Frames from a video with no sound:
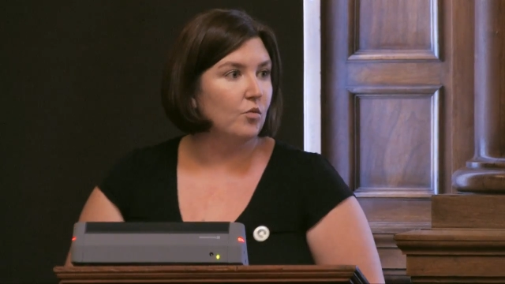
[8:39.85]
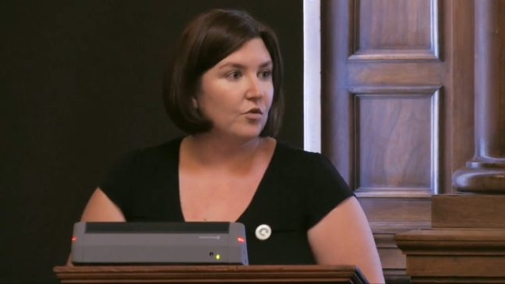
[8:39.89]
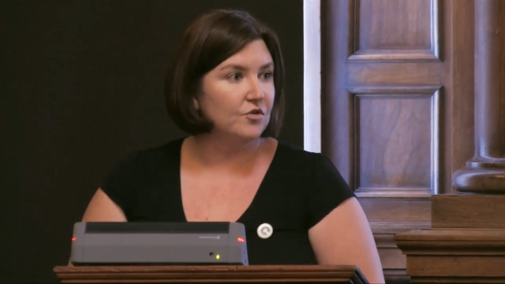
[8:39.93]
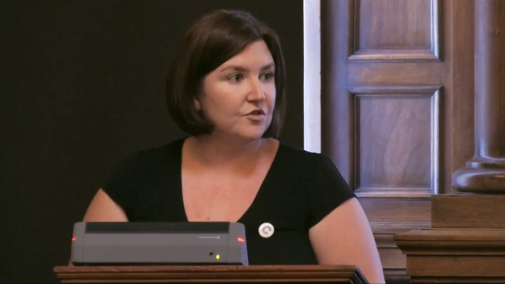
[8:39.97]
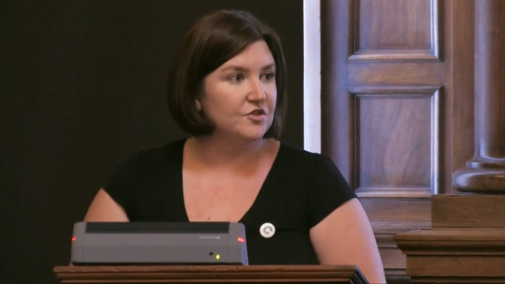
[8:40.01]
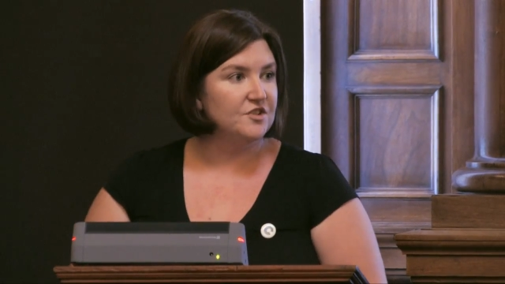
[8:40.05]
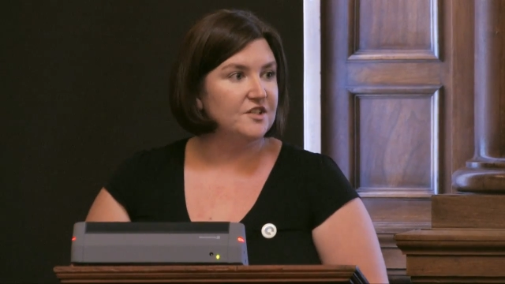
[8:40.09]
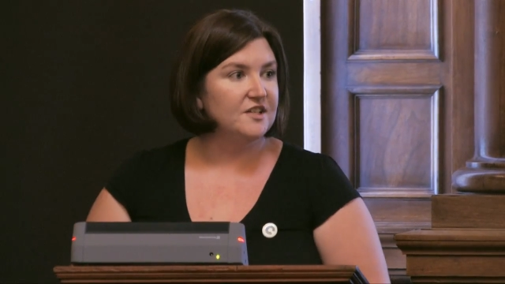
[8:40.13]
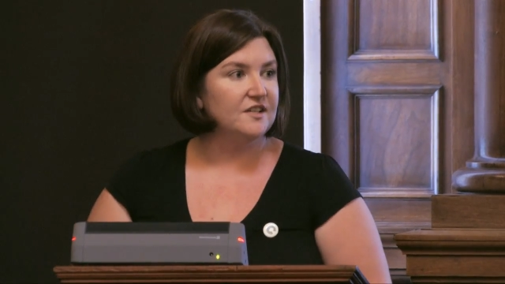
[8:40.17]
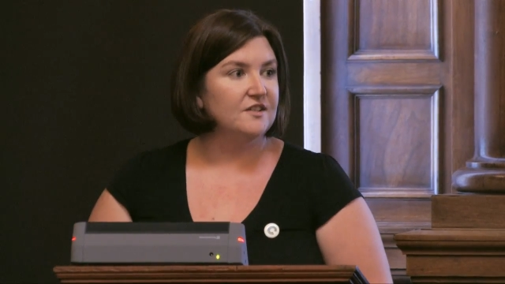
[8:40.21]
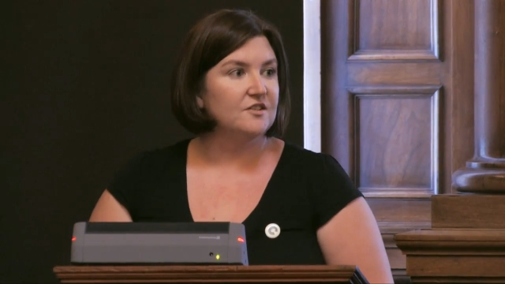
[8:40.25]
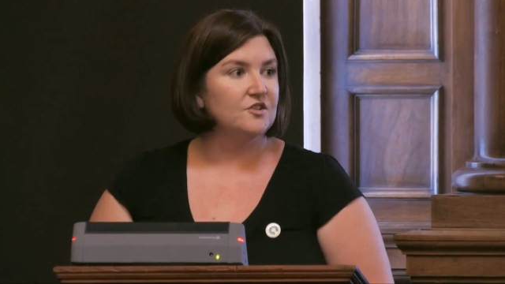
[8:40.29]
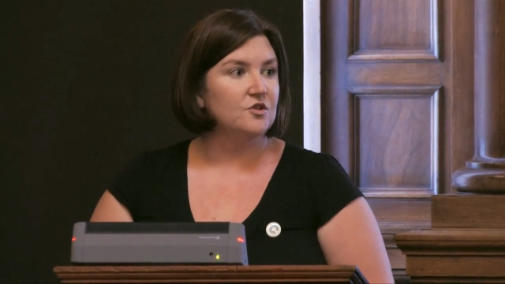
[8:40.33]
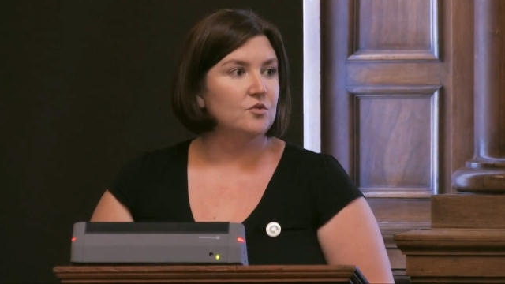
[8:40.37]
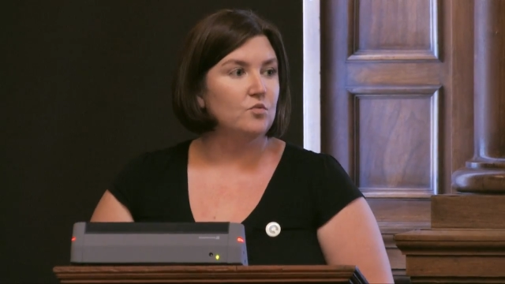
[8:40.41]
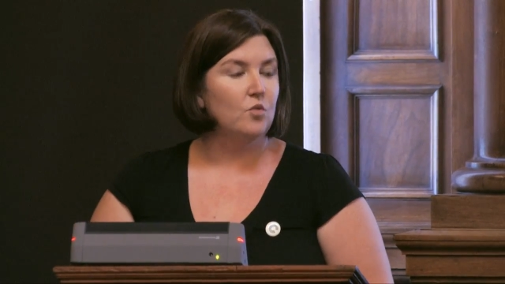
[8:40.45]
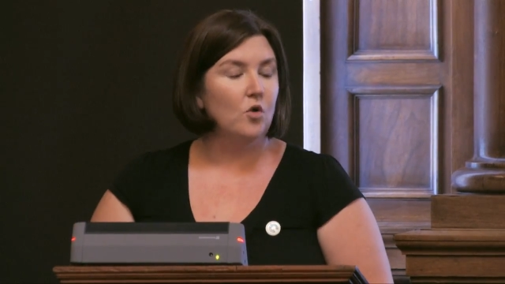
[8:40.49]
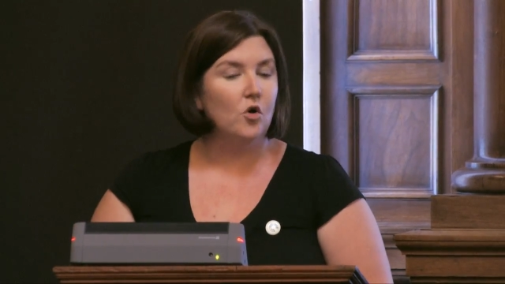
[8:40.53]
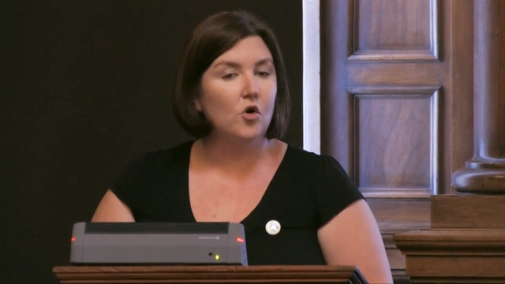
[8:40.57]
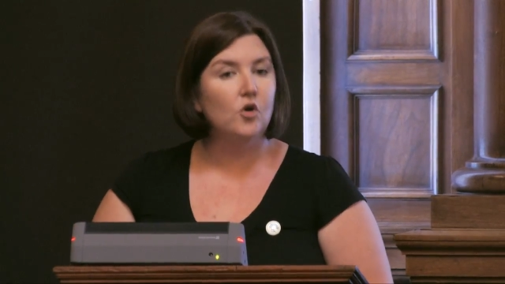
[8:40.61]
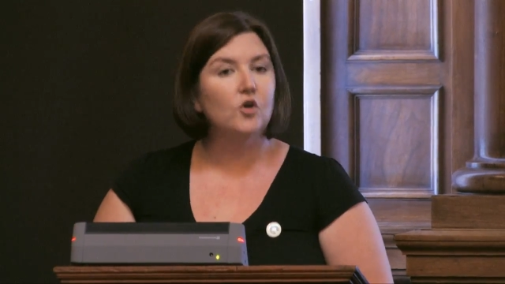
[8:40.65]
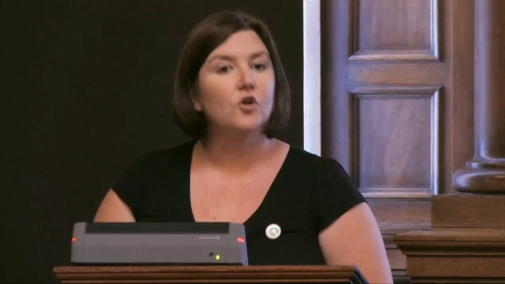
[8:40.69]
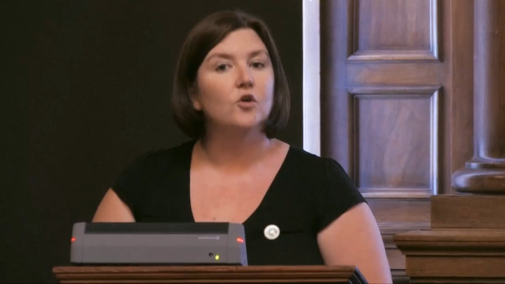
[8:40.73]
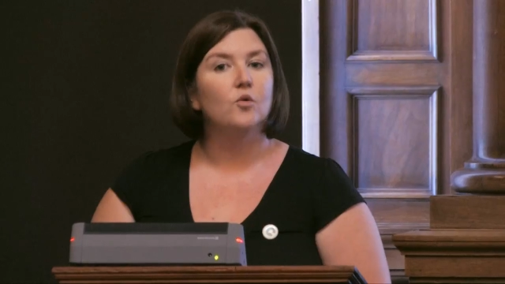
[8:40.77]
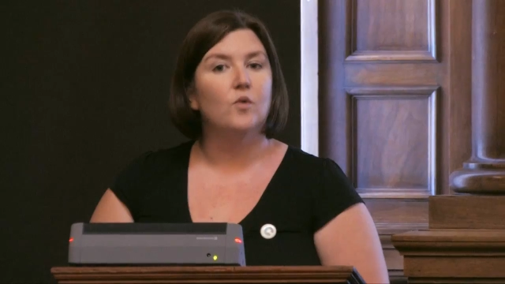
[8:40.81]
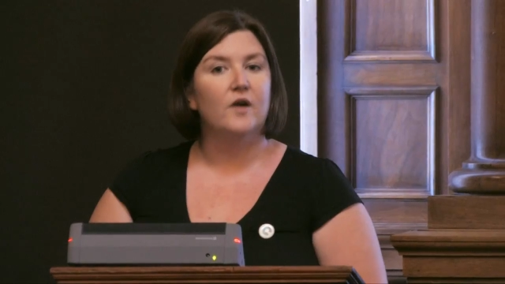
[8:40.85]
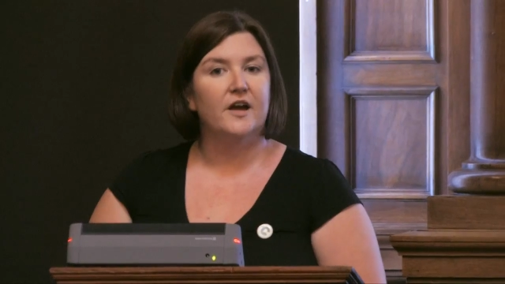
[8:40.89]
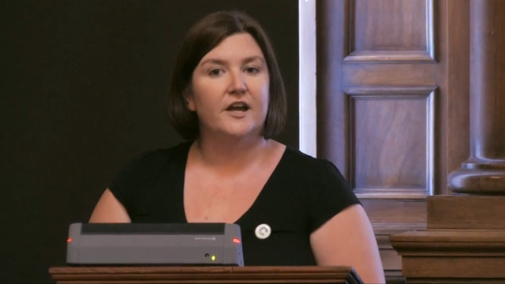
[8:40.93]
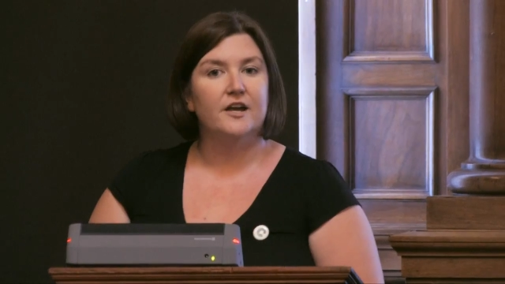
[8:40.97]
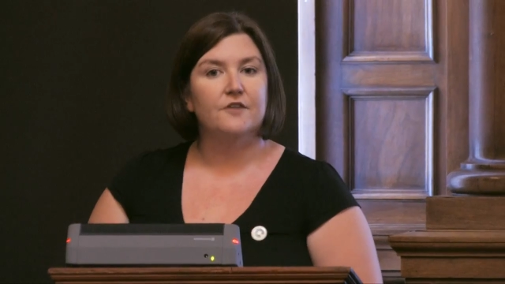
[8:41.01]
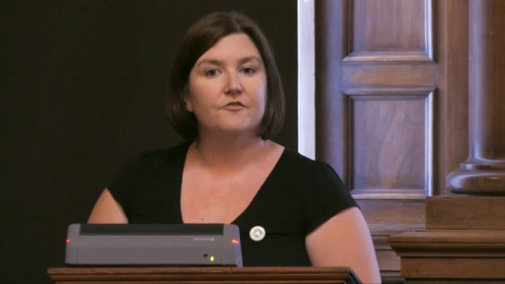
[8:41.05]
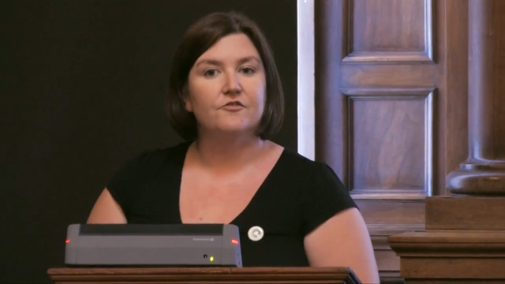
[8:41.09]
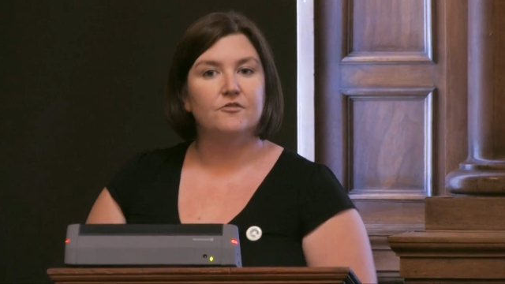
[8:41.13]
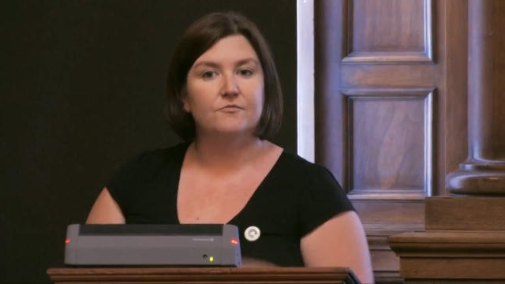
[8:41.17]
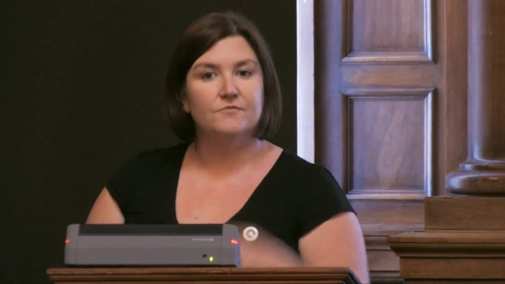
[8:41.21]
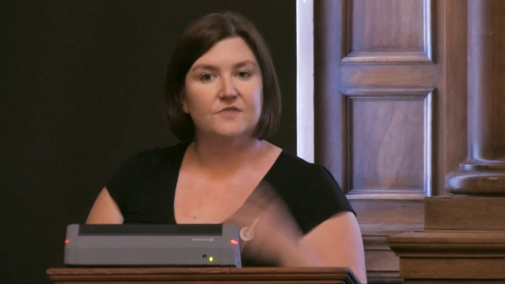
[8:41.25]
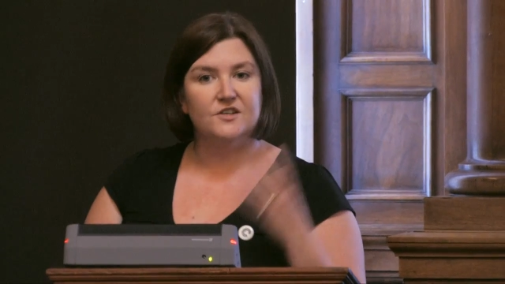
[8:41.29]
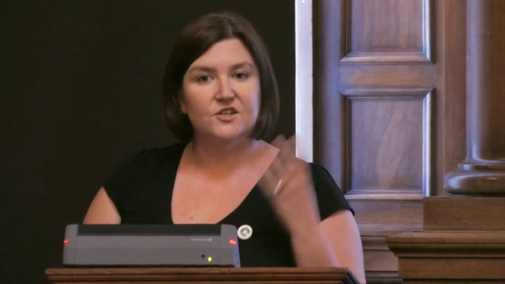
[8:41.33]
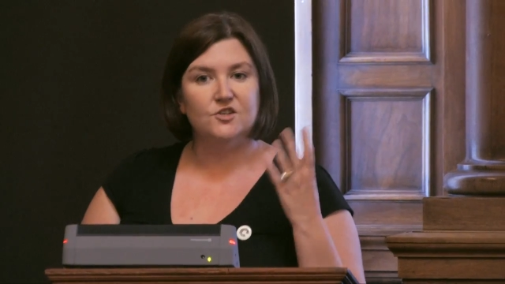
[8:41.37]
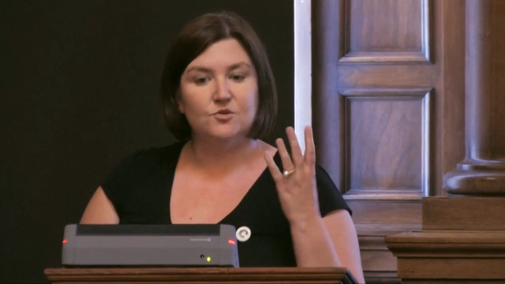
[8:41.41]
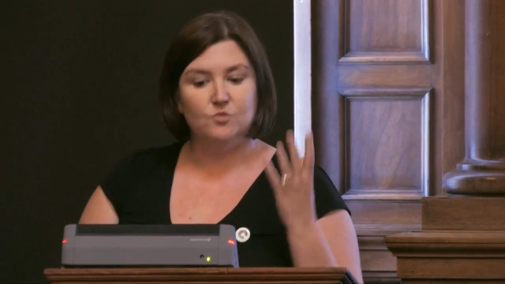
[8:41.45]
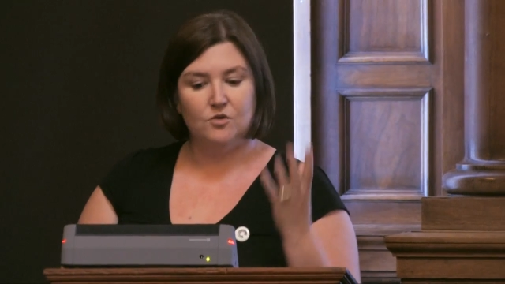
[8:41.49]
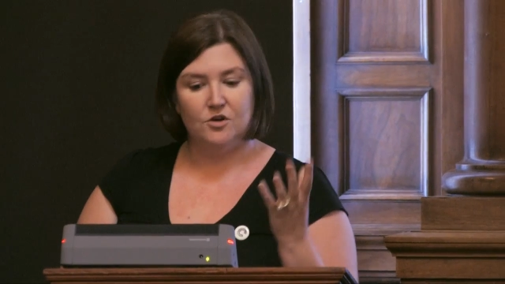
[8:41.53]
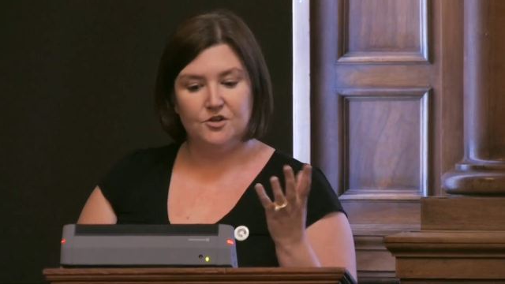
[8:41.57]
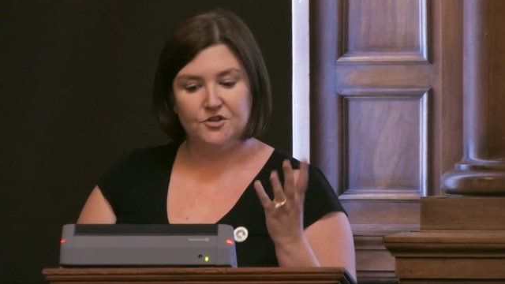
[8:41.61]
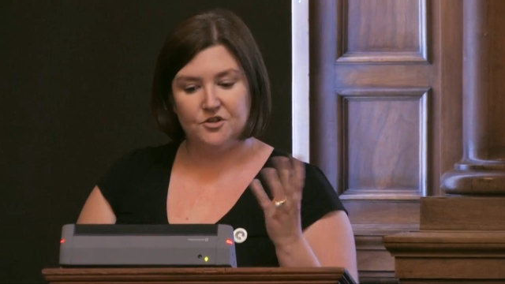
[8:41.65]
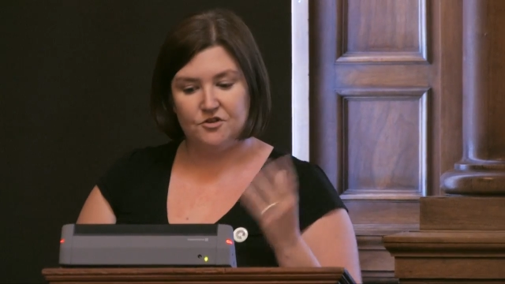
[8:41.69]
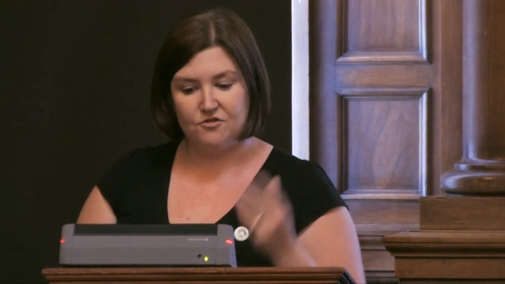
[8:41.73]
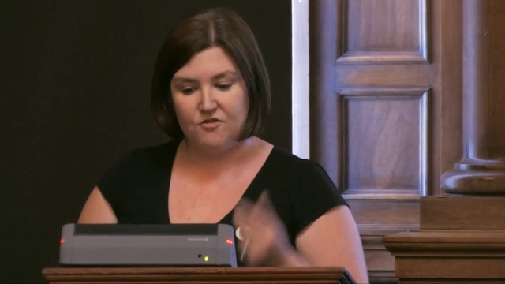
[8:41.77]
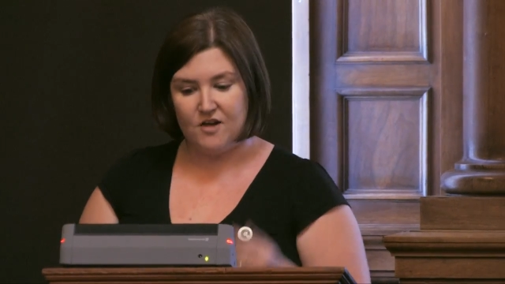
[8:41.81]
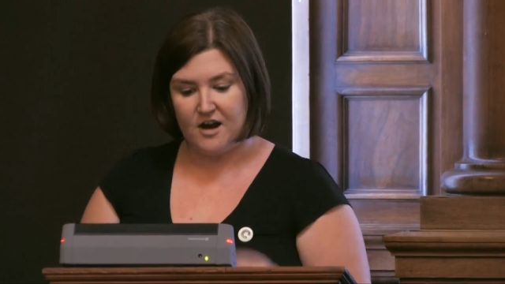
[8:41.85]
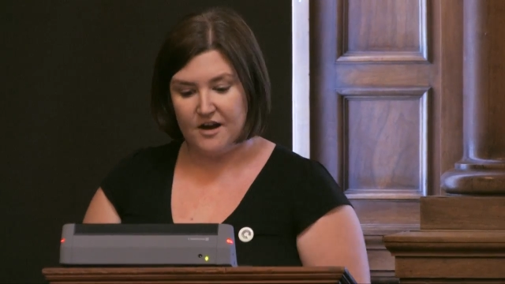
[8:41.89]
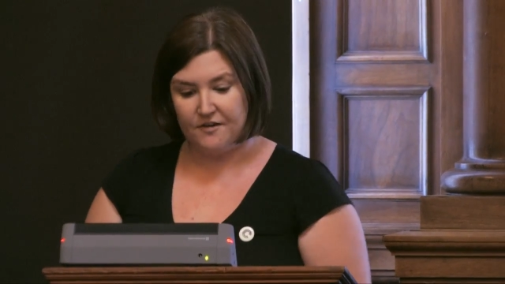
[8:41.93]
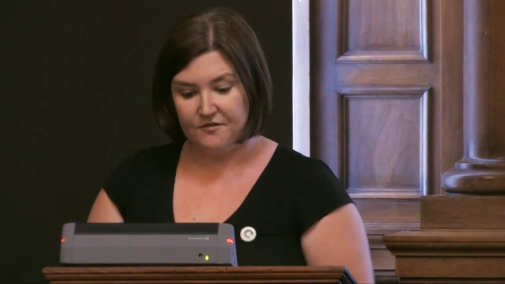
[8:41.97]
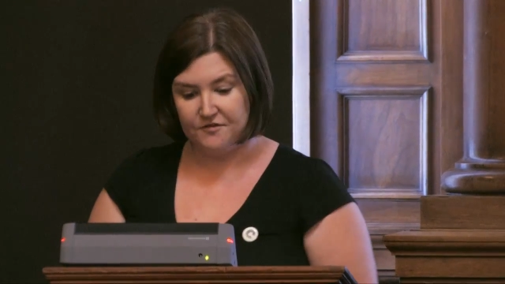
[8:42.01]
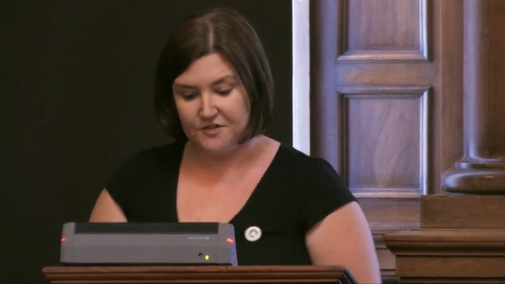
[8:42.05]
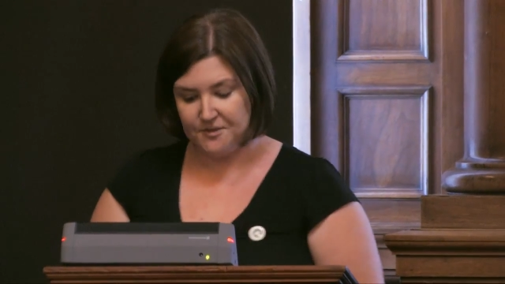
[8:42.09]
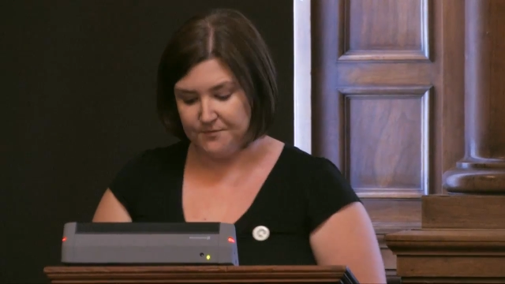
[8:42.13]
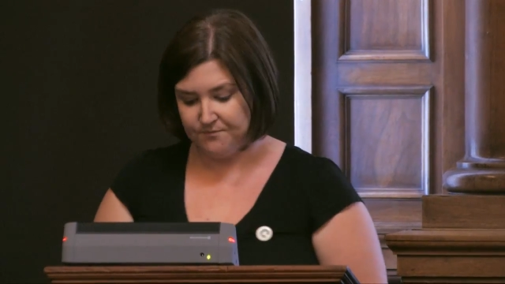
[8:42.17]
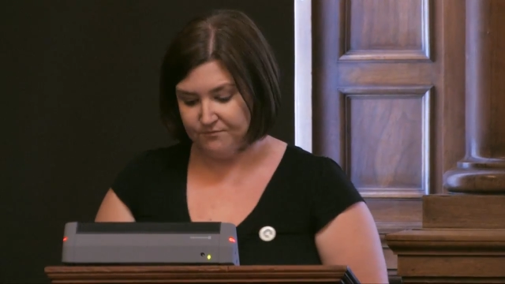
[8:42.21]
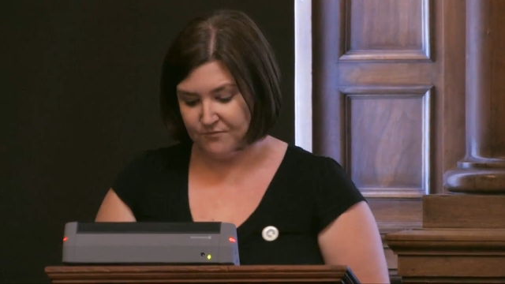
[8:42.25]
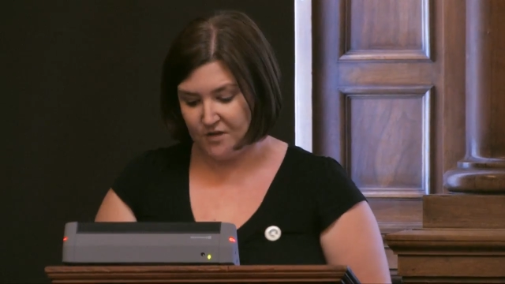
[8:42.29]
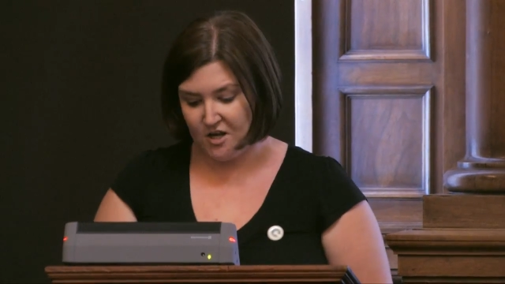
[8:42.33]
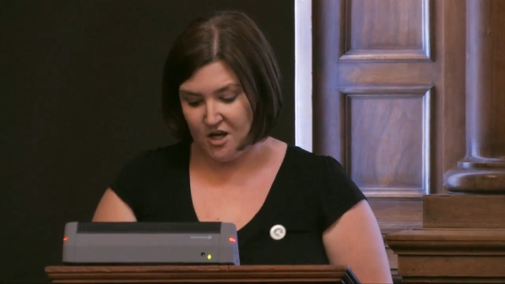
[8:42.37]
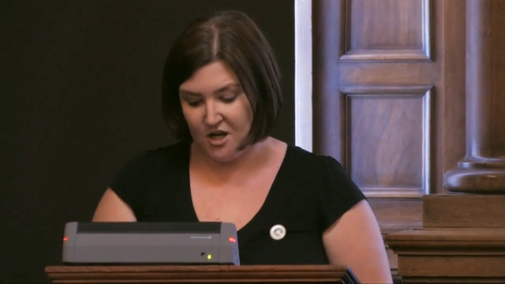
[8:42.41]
wanting to walk away from this word craft.